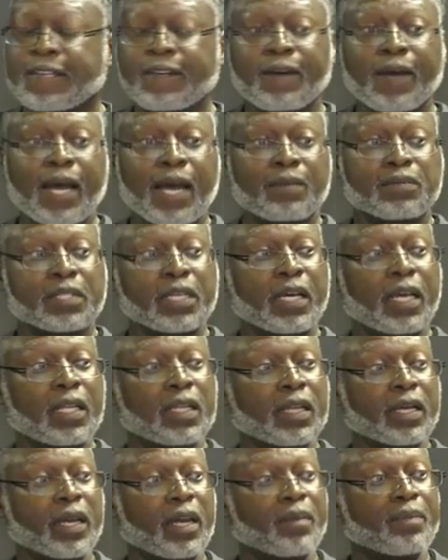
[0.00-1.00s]
Joab said, "Hey,
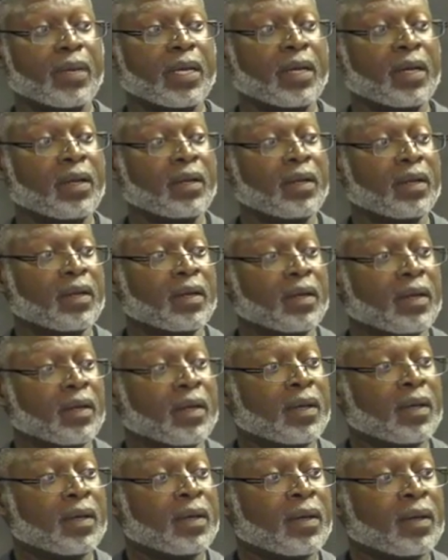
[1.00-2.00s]
look here, man."
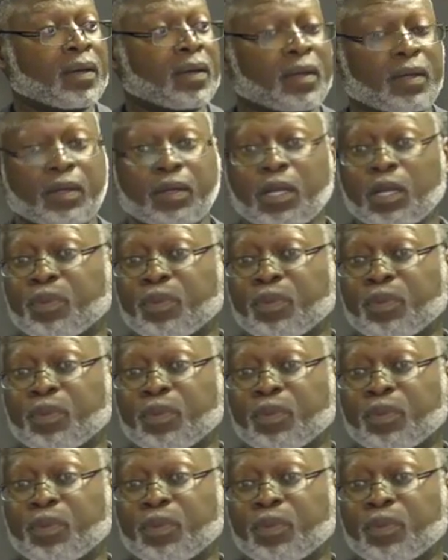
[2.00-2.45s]
You